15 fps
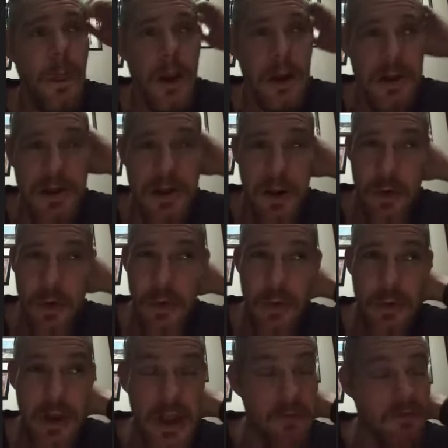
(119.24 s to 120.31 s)

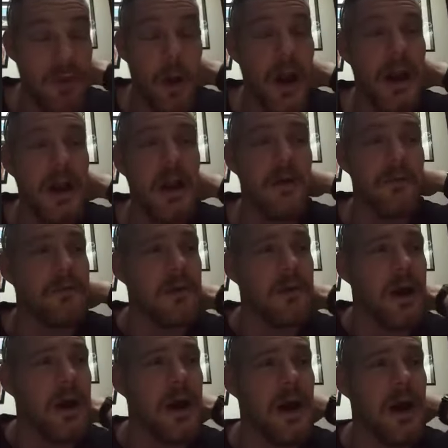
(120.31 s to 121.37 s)
So even though I loved
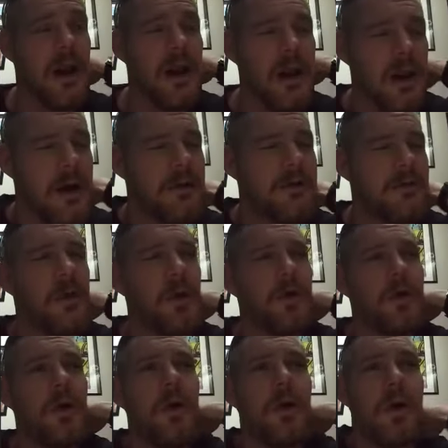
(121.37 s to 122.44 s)

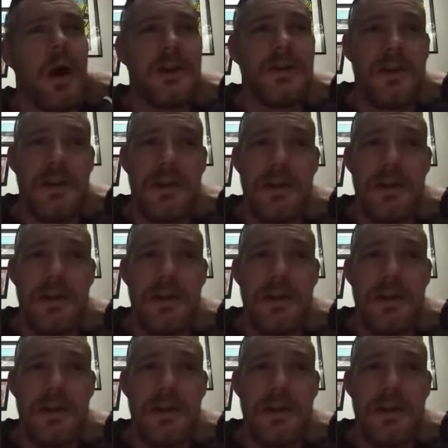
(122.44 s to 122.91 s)
Hong Kong, I just